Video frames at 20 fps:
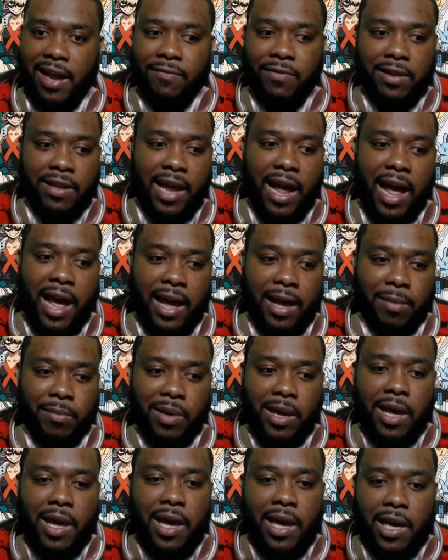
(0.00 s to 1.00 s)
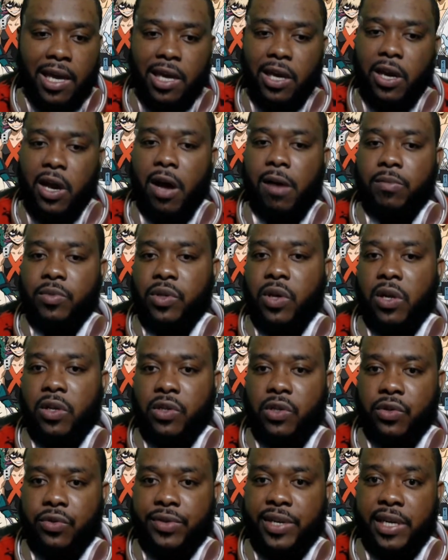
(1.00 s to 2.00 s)
Every time he comes
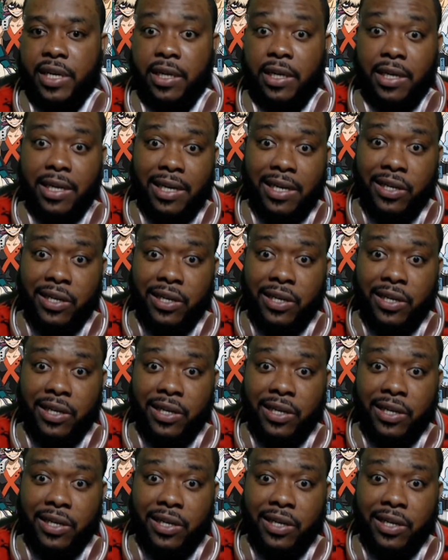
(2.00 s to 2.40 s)
on screen,